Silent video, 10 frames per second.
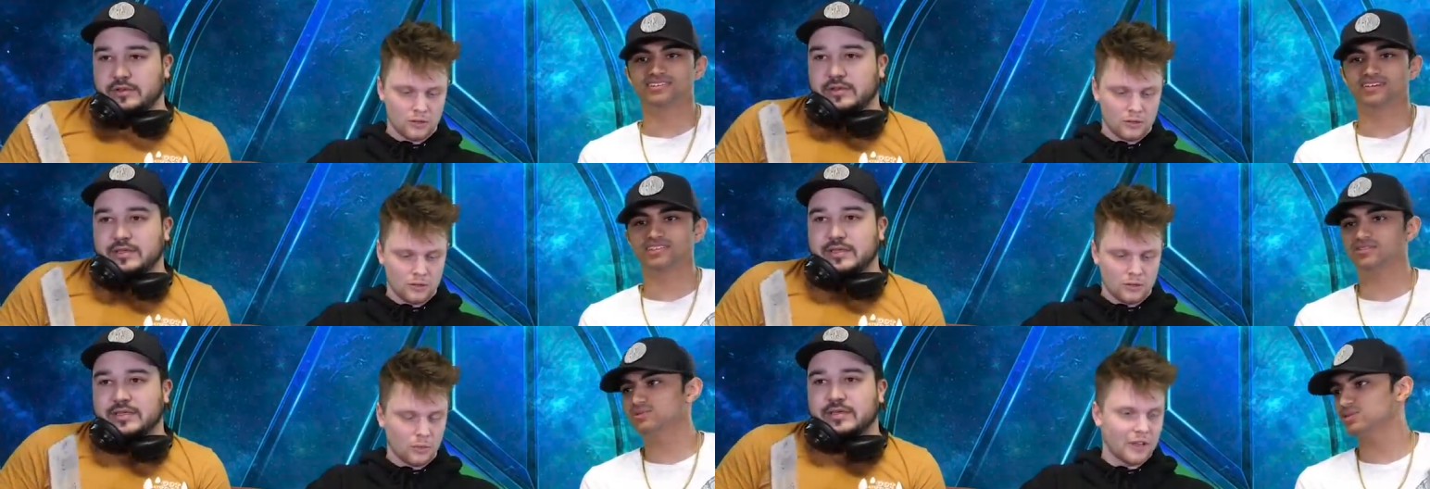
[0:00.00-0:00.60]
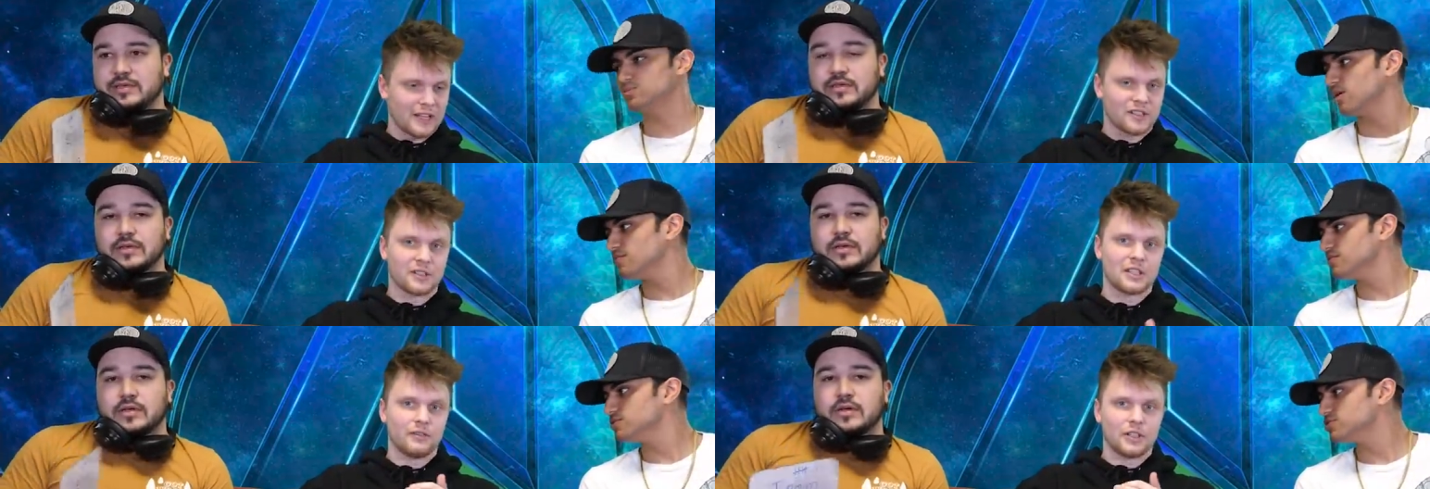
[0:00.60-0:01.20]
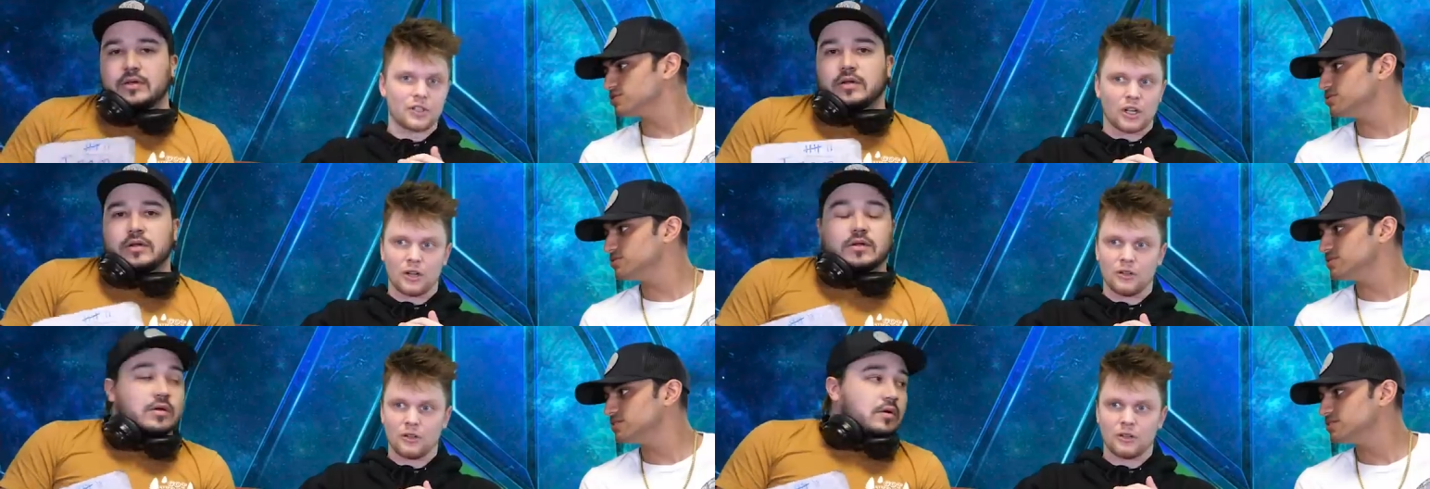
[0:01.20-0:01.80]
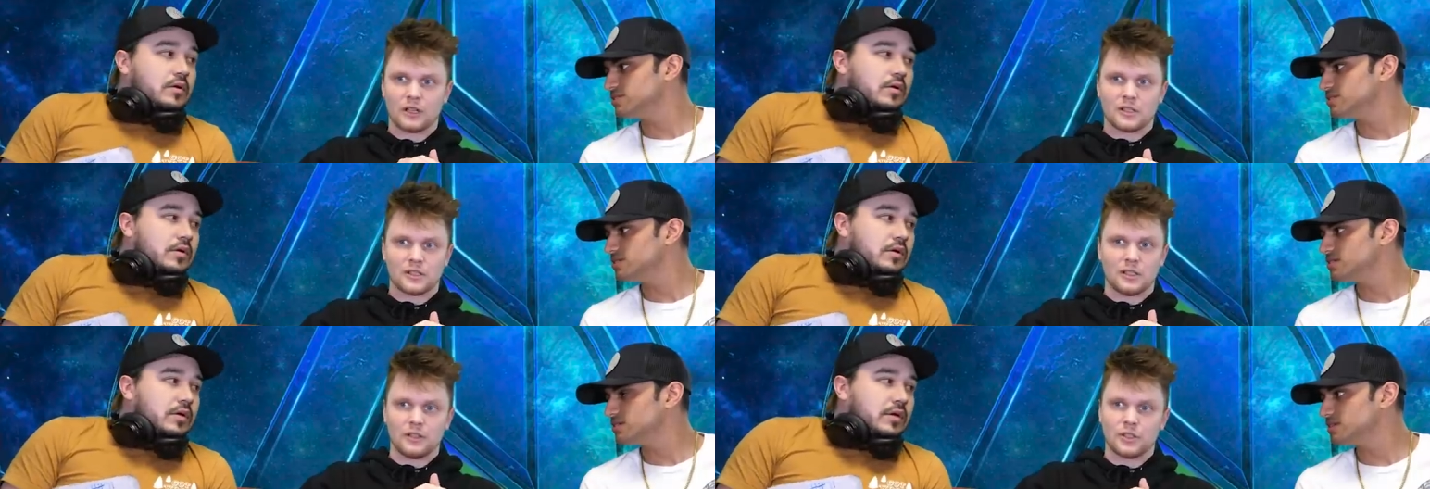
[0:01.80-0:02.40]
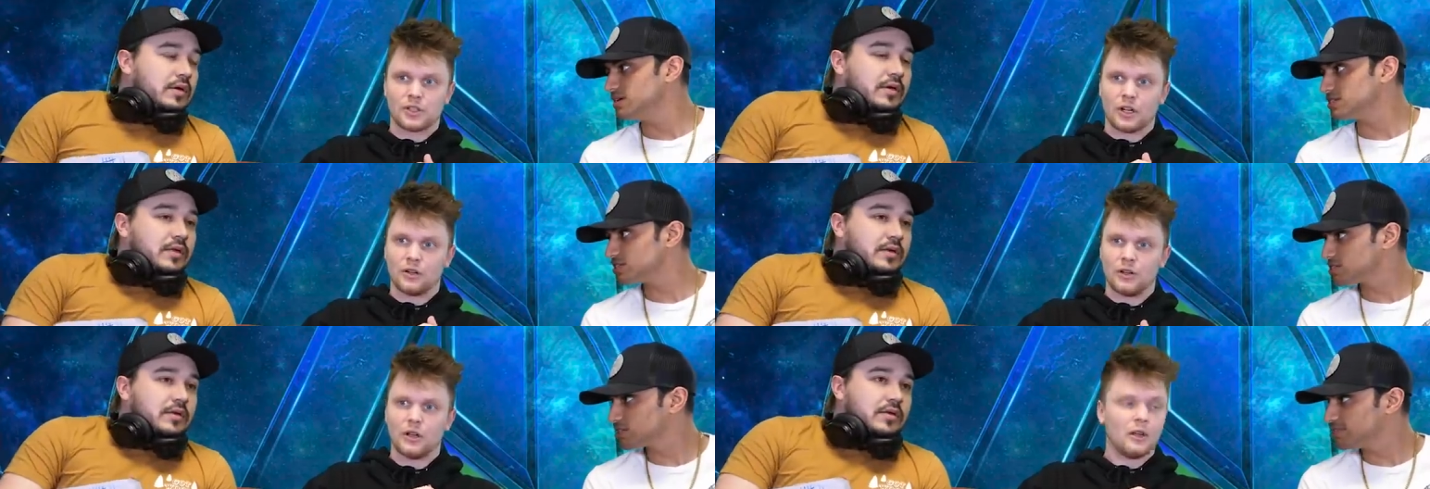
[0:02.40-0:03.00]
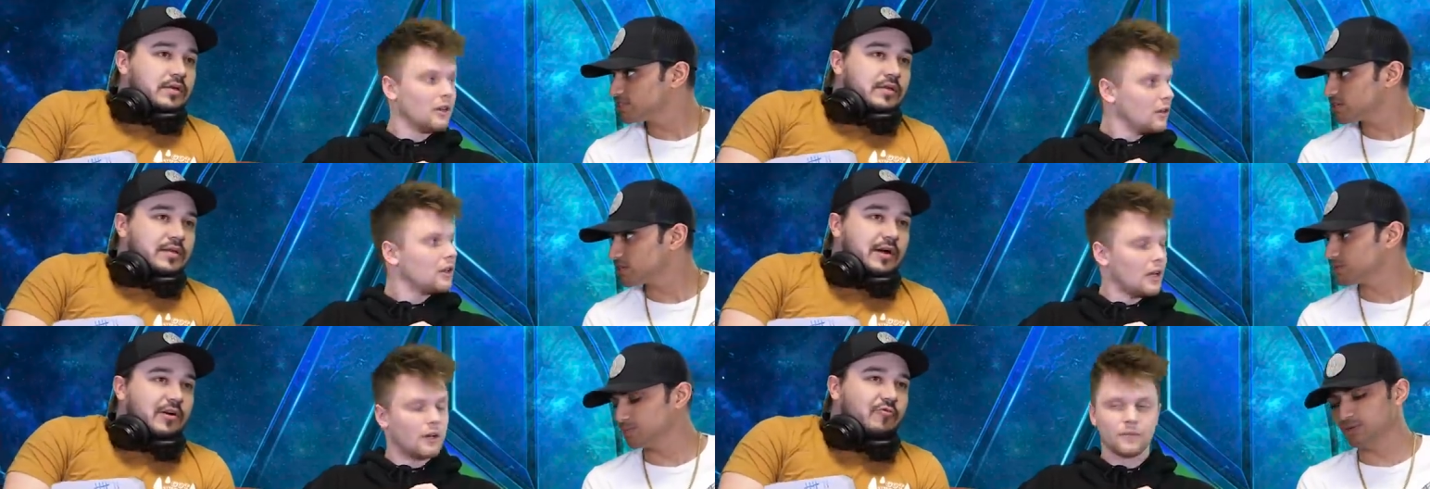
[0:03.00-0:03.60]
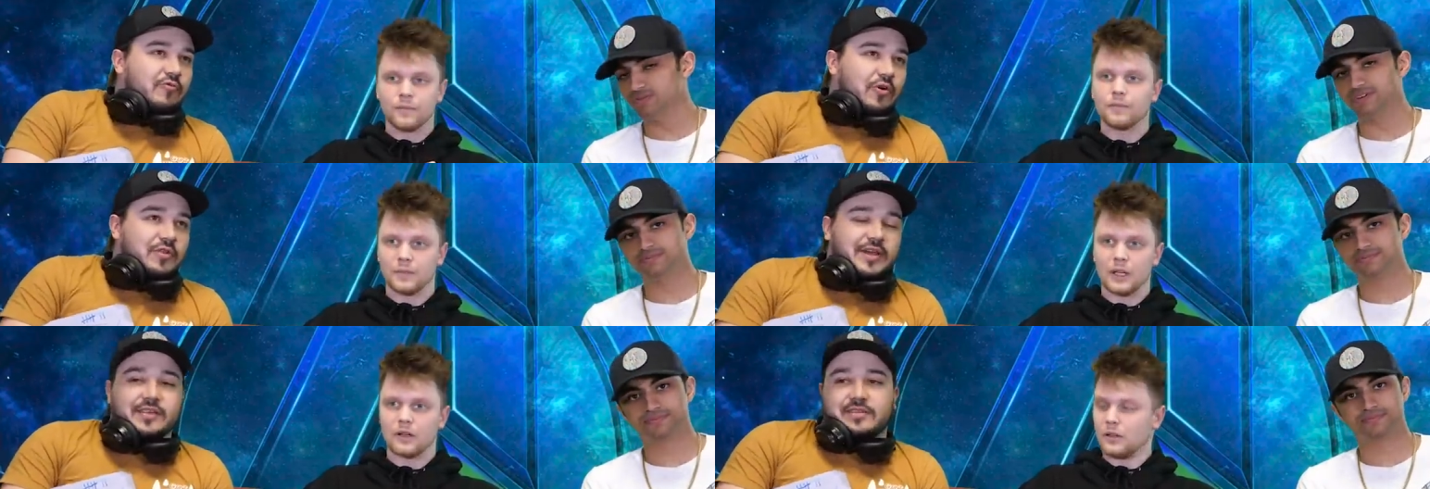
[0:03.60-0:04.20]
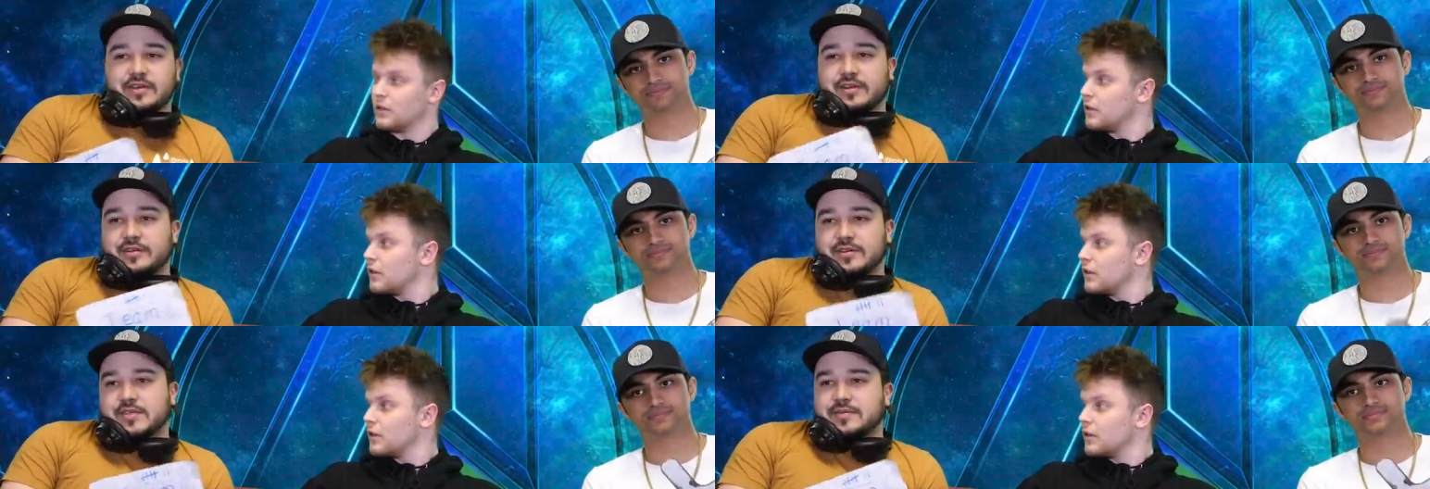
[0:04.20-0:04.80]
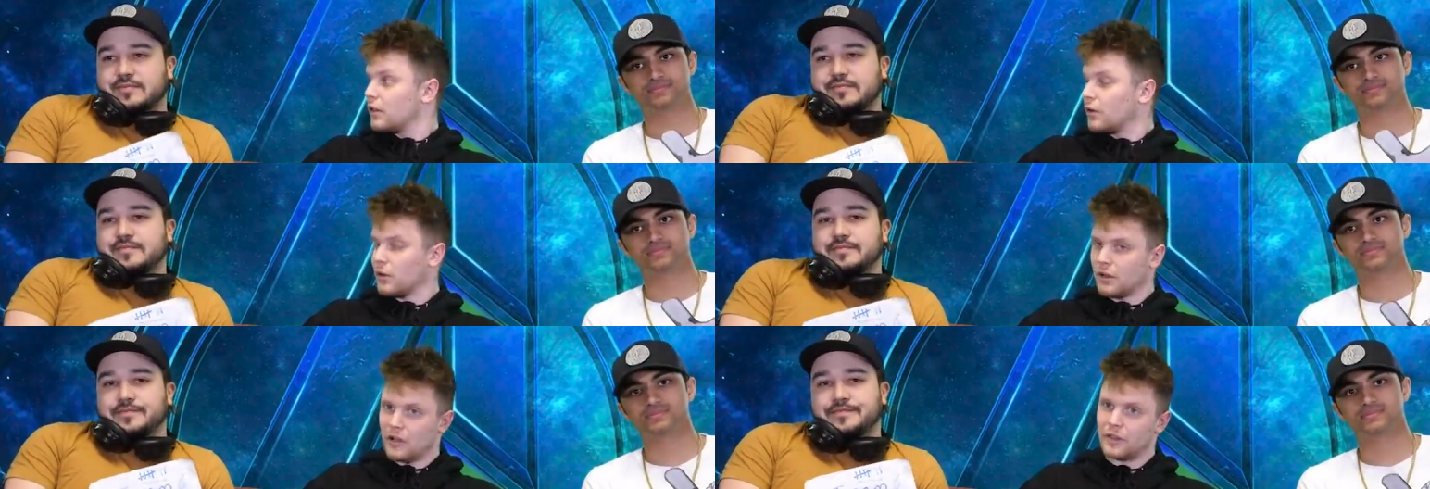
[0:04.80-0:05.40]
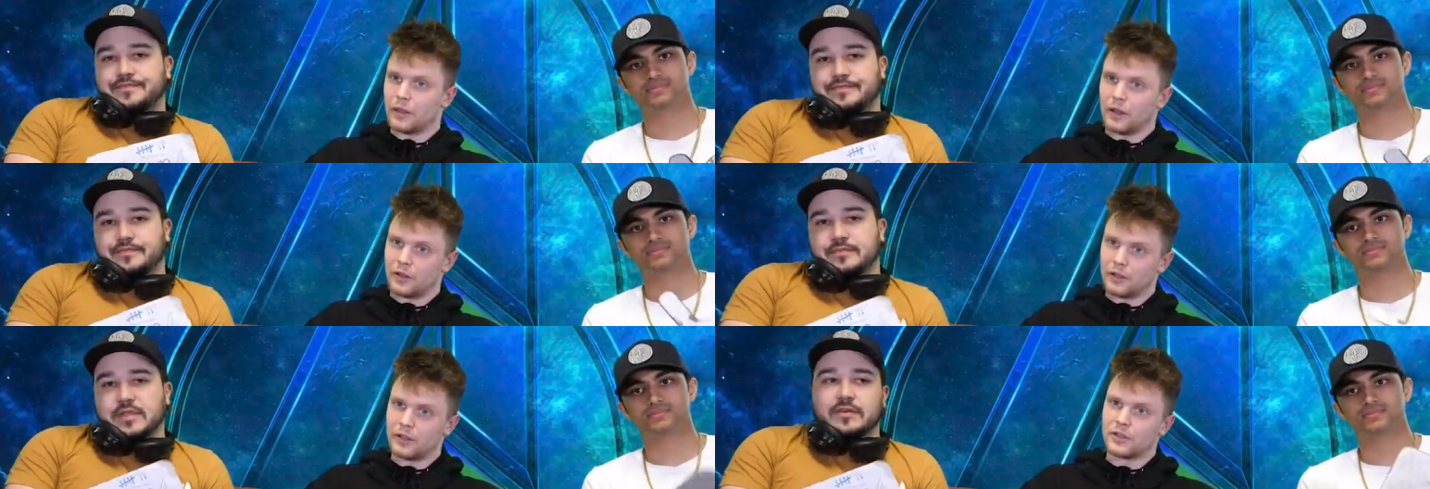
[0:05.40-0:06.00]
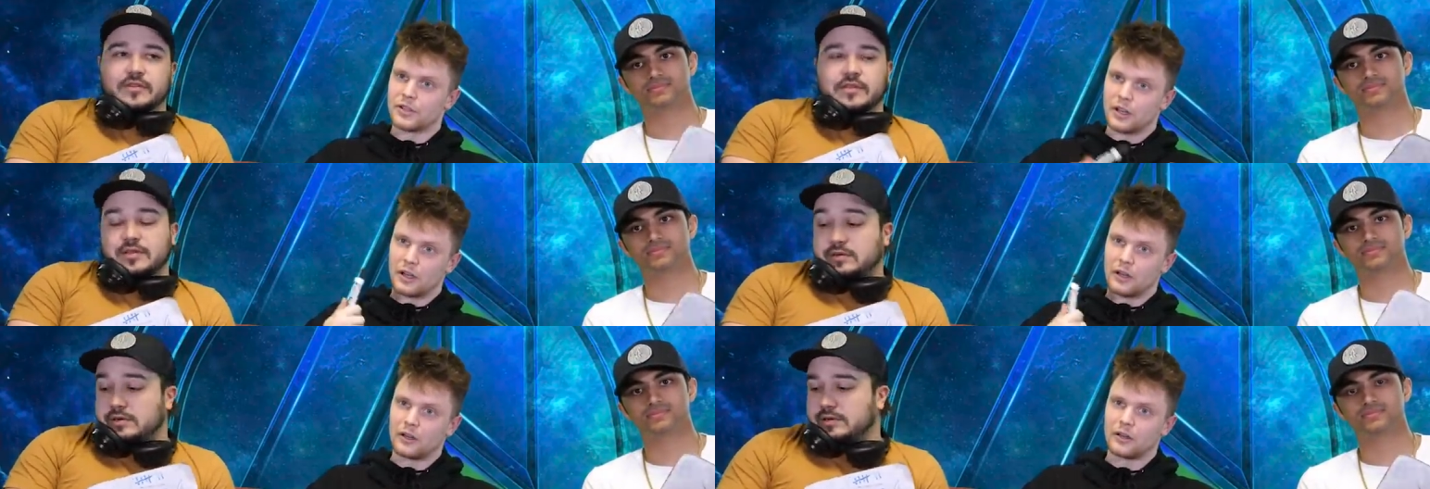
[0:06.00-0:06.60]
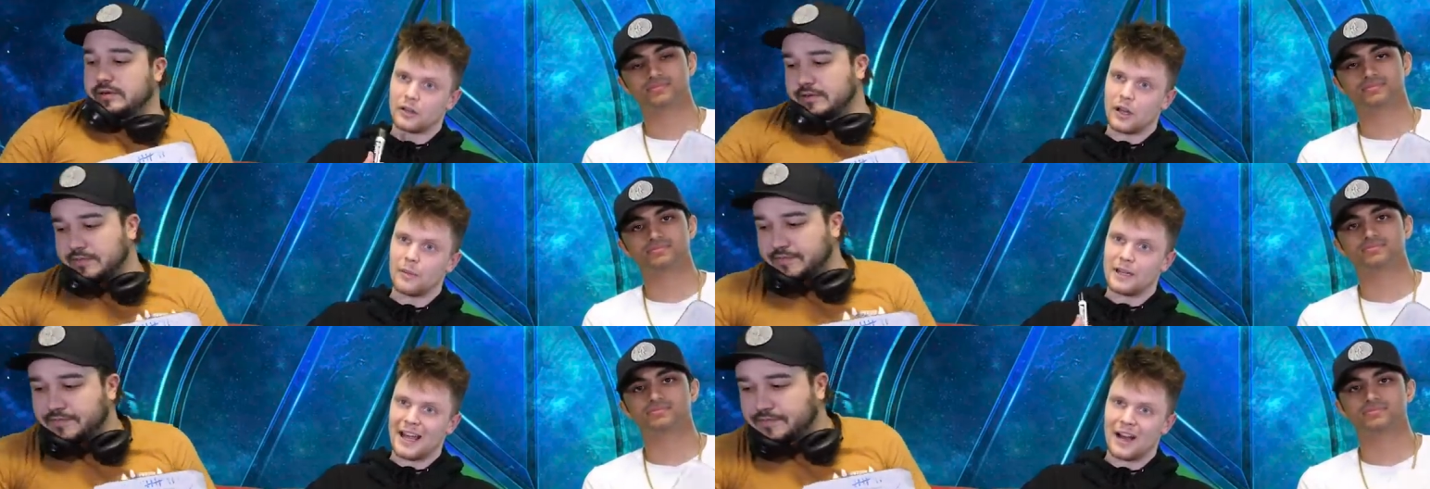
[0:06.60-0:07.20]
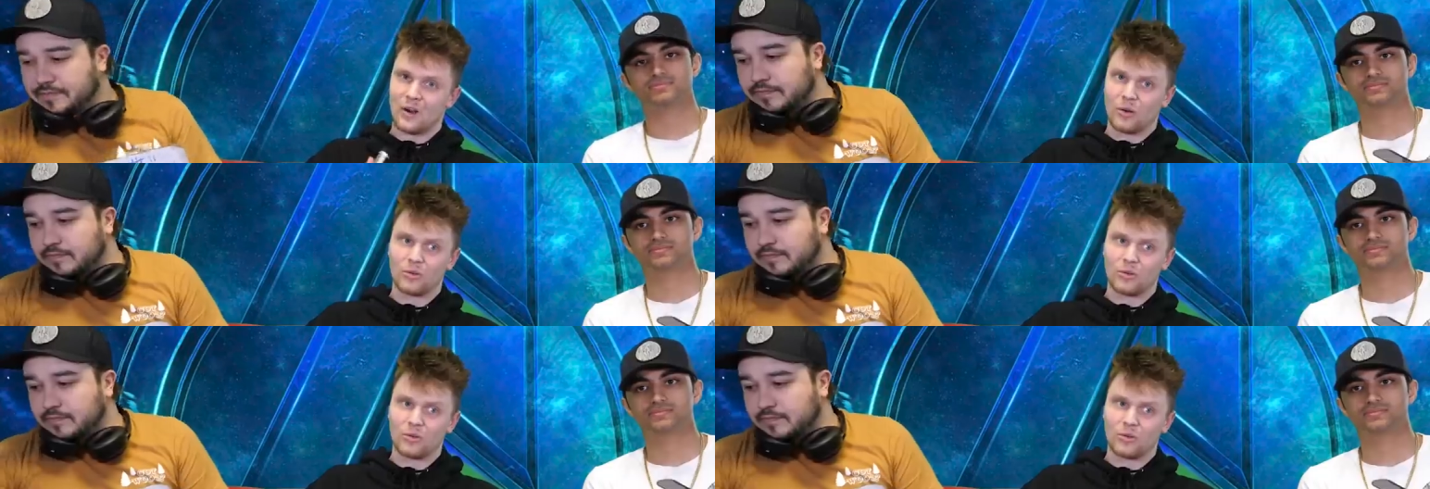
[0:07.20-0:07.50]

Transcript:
Speaker 1: It's Marvel. That's a TV show. That's a TV show. Is it a TV show? That's a movie. Rolling Thunder or something? Thor Love and Thunder is coming out